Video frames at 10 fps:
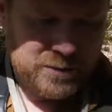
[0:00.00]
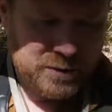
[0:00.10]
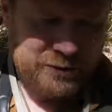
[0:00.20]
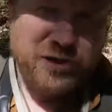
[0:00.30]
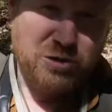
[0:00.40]

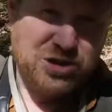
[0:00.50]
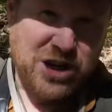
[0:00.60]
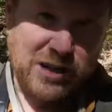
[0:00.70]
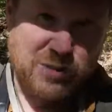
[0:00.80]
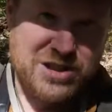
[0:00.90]
food
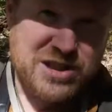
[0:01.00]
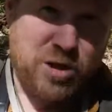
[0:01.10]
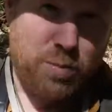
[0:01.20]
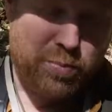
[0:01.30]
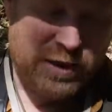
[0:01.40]
chain which is
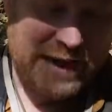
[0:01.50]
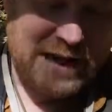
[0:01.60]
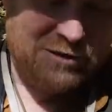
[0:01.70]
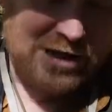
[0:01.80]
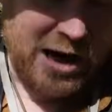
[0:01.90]

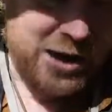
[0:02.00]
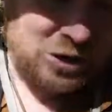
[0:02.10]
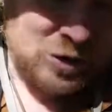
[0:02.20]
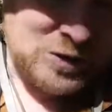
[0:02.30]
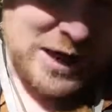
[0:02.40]
completely
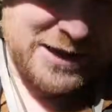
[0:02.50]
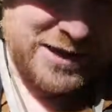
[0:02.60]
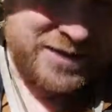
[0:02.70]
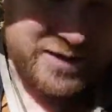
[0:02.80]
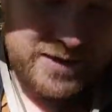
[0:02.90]
reliant on
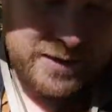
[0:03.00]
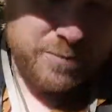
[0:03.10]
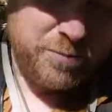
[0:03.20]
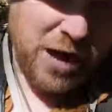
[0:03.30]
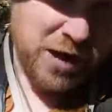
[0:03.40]
lichens,
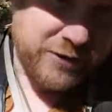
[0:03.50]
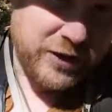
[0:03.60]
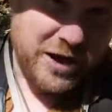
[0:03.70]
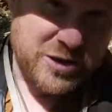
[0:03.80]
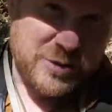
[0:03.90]
bark
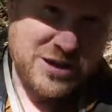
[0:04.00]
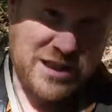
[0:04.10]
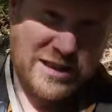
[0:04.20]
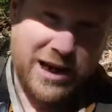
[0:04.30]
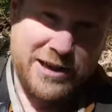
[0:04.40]
flies which
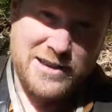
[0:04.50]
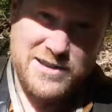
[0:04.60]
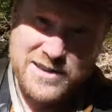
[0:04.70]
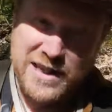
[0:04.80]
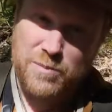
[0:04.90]
eat lichens,
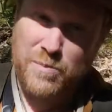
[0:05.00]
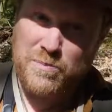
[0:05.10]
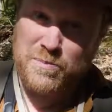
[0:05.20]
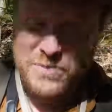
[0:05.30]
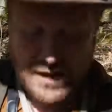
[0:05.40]
and then
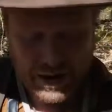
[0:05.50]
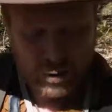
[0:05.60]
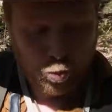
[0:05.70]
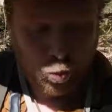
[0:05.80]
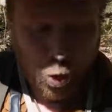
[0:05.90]

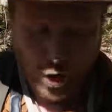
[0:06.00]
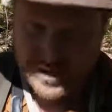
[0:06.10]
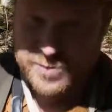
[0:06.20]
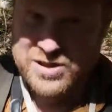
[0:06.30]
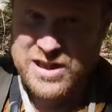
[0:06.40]

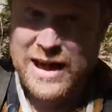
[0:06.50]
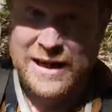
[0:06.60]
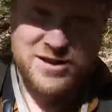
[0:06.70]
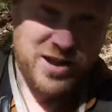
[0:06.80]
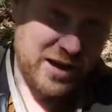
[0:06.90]
wasps that
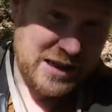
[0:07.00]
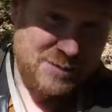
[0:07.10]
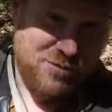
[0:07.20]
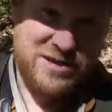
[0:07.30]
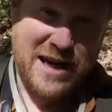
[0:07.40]
entirely
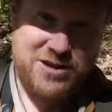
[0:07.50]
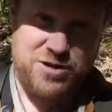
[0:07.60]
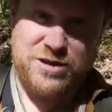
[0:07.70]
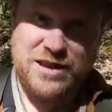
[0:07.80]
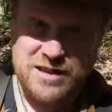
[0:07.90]
predate
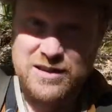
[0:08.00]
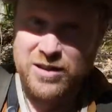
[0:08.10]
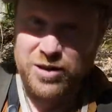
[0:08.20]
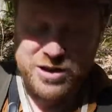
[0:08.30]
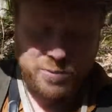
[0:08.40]

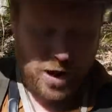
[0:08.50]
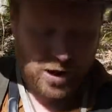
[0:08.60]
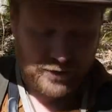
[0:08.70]
on the bark